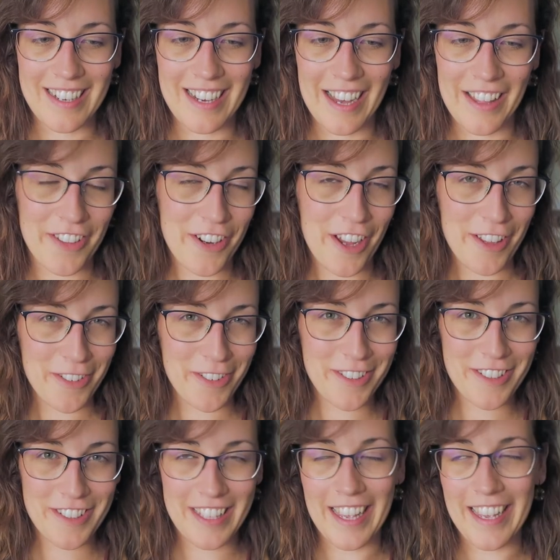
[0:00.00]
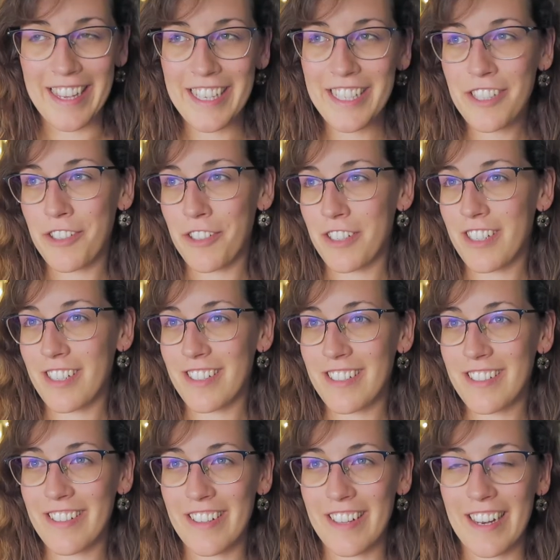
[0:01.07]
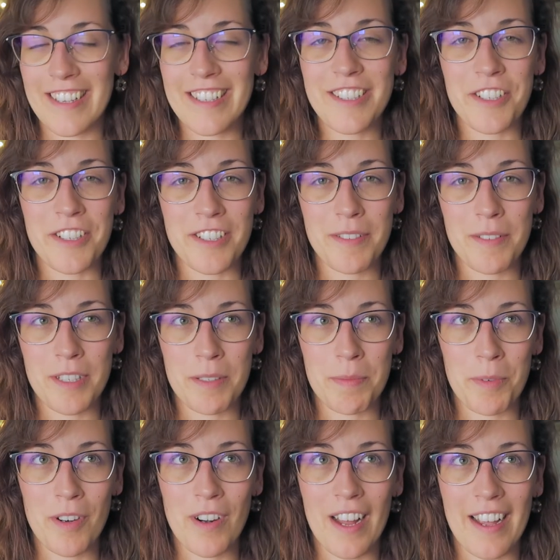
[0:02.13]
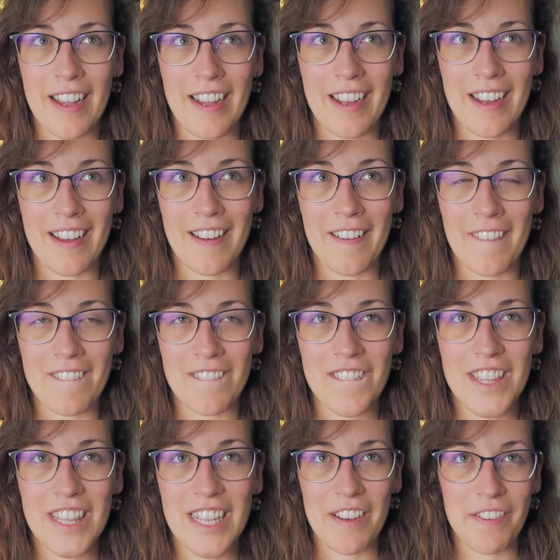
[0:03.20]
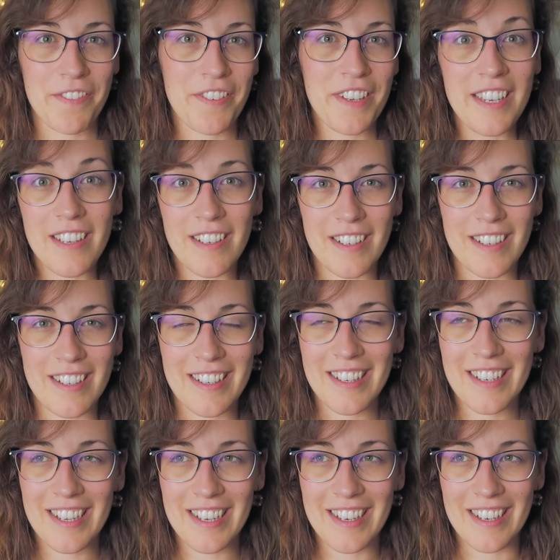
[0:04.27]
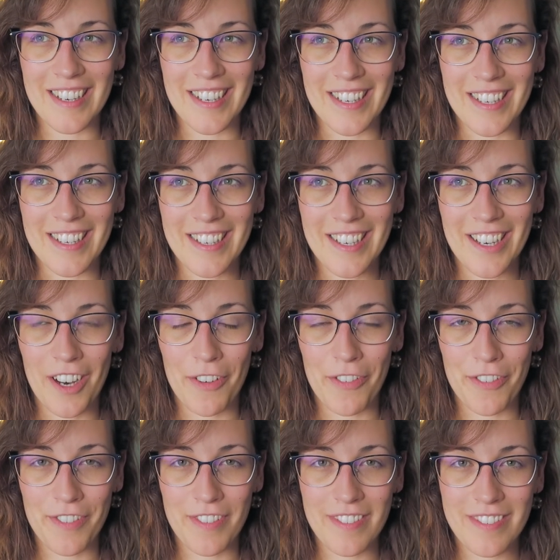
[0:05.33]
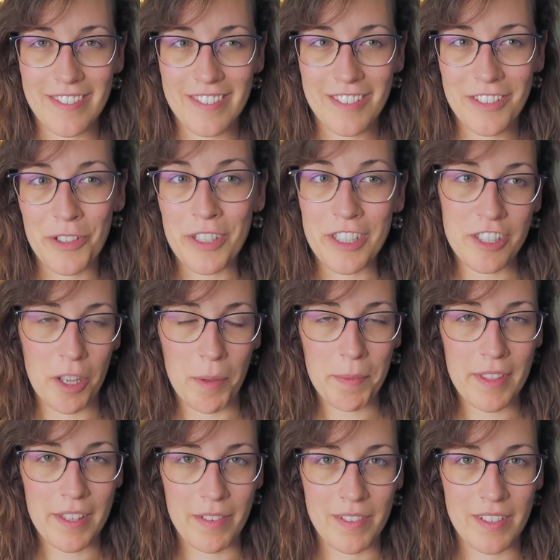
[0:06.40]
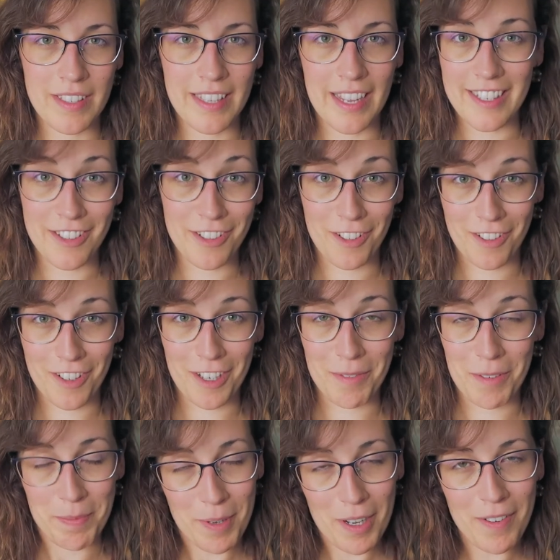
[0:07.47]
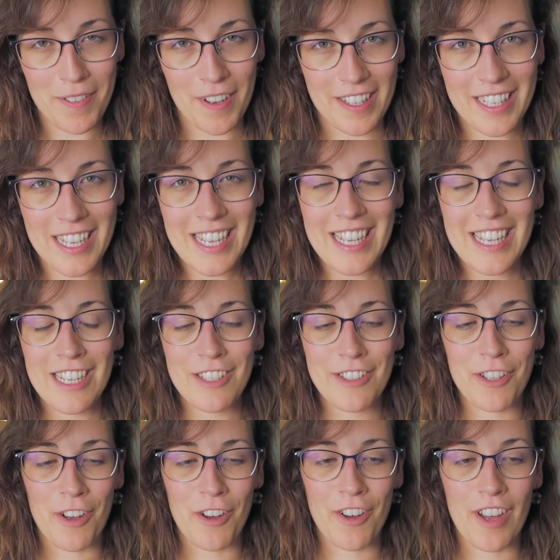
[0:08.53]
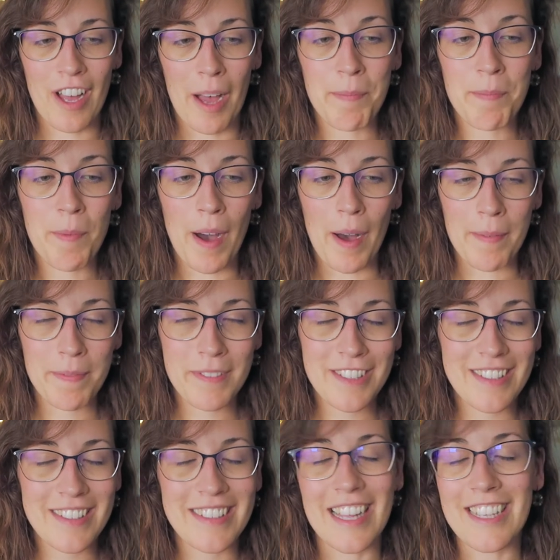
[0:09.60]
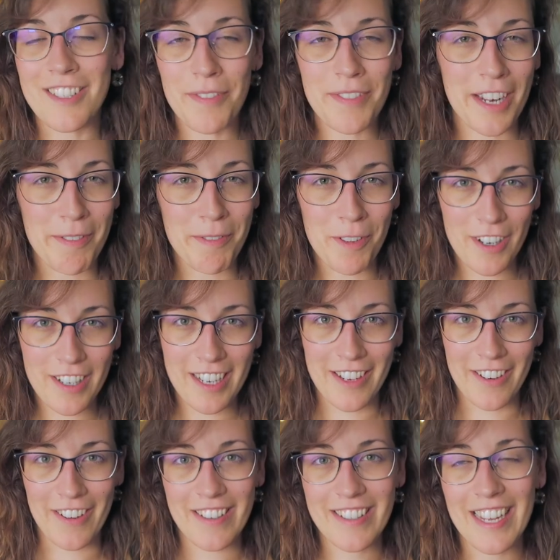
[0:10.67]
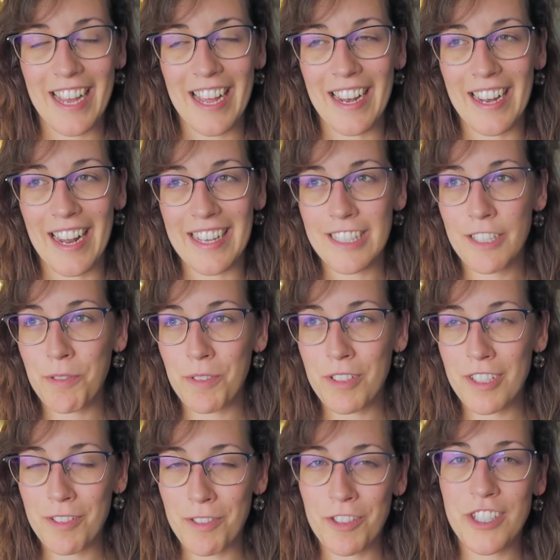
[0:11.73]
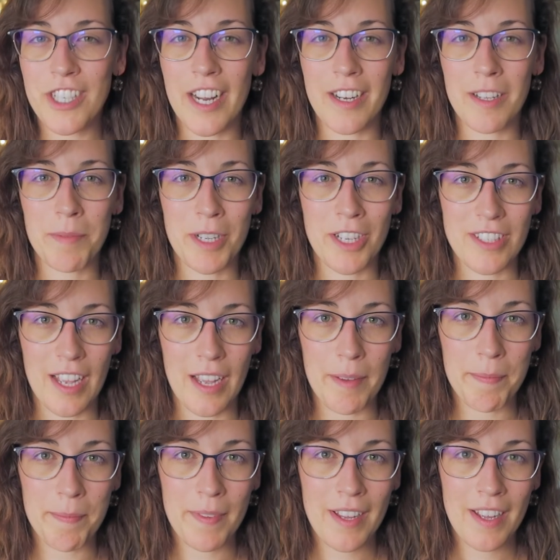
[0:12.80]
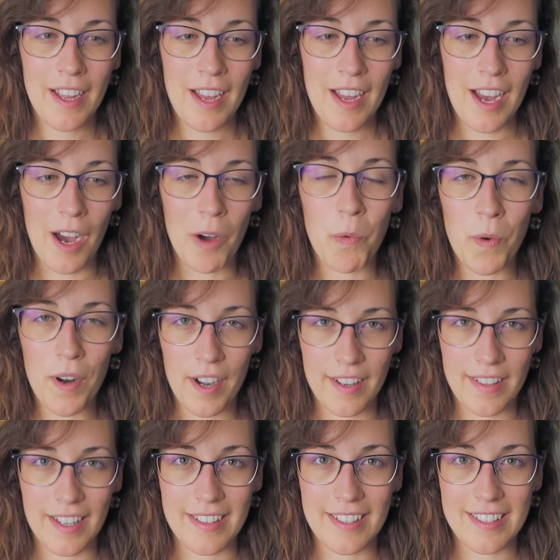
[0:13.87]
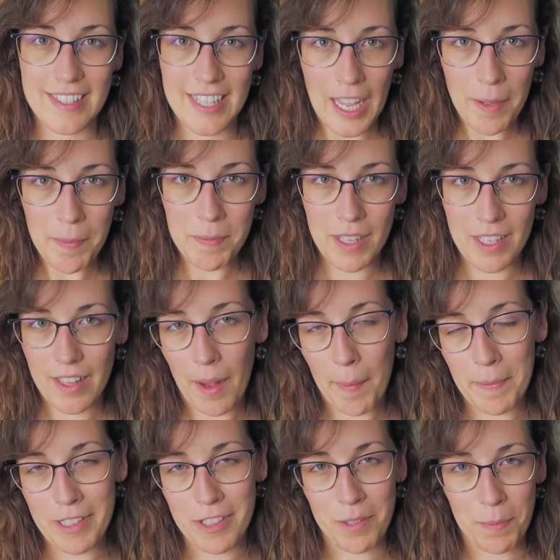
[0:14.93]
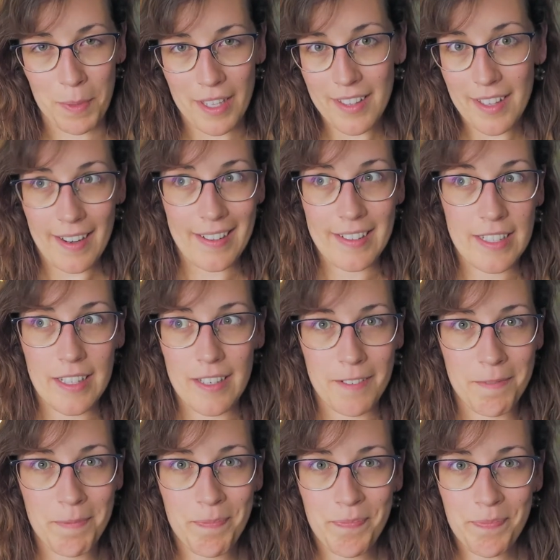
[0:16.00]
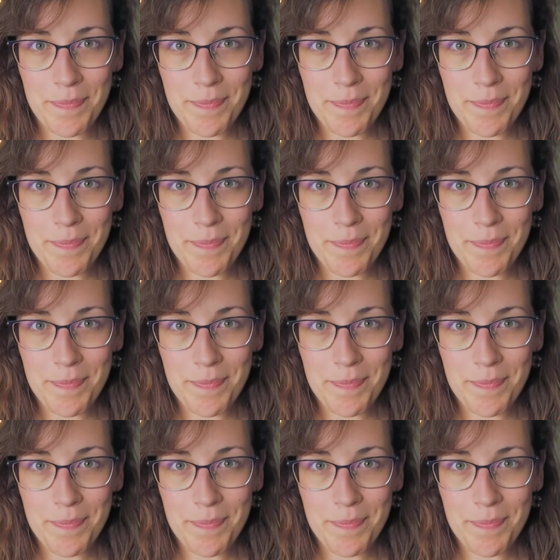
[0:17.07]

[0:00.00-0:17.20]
I don't know, I don't want to say issues because it's not an issue. It's, it's more like um, a fear uh, of doing something that is not going to be perfect. So I'm, um, I'm, um, that's something I'm working on, and I just wanted to share it because I'm aware that the same that happened to me that I didn't,